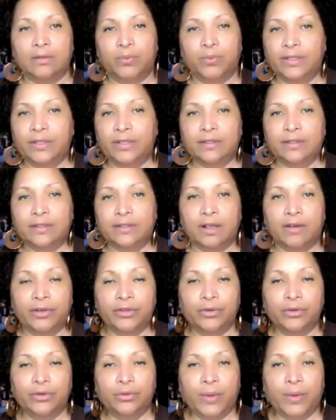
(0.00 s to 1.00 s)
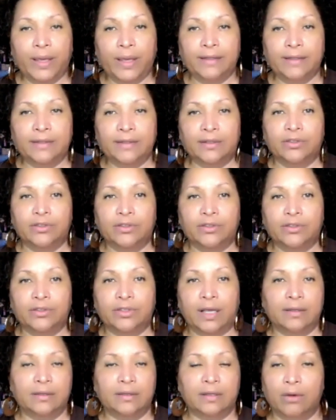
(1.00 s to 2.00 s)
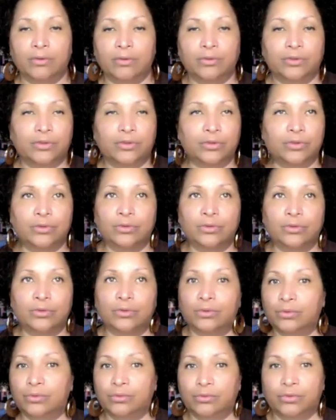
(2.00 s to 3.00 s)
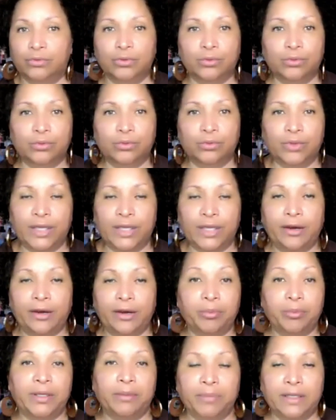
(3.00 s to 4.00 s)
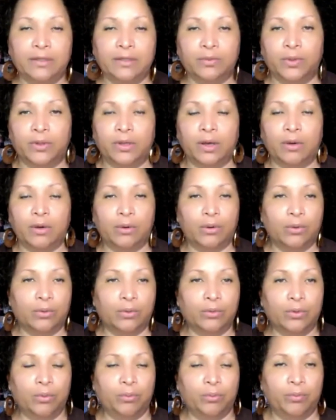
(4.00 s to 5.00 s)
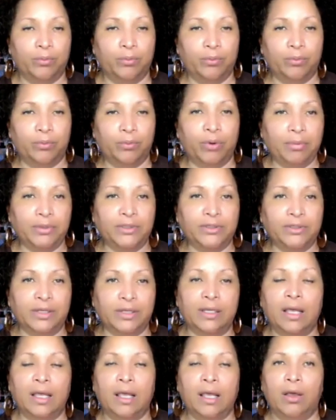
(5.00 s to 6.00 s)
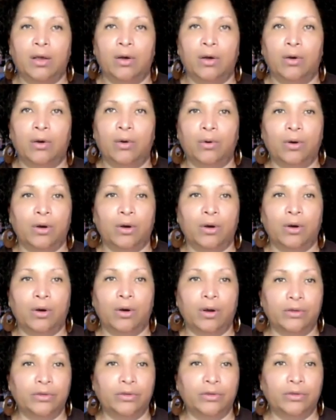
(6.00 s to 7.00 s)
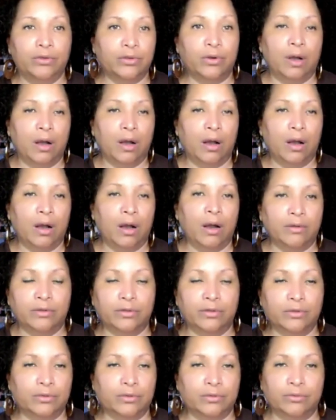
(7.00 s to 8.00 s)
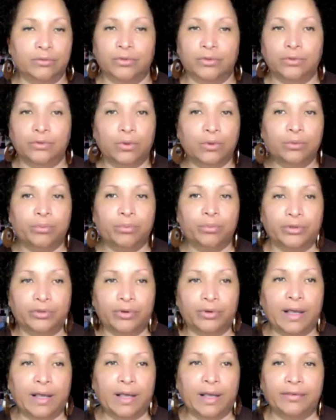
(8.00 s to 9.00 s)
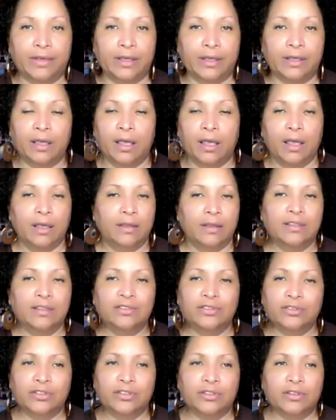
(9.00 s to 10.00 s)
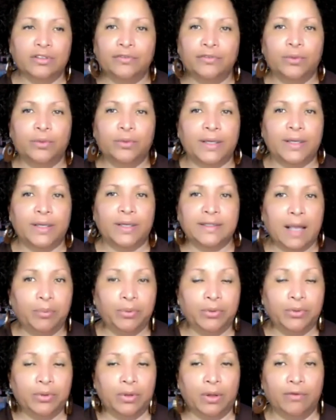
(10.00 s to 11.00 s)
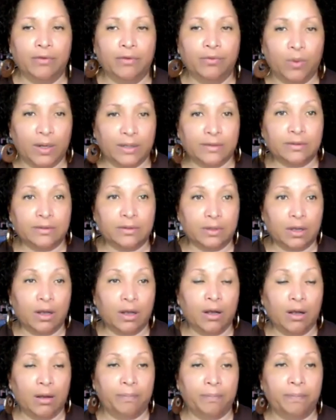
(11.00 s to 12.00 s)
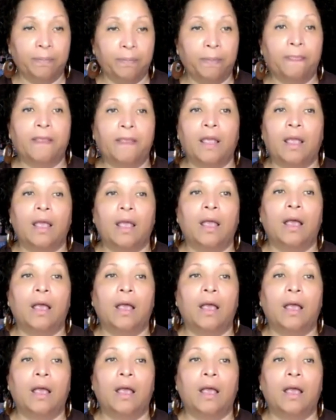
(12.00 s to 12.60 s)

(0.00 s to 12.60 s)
We're discovering new ways, such as how to do Airbnbs with our own property or use our car to do Uber driving. These are just a few examples of what's to come.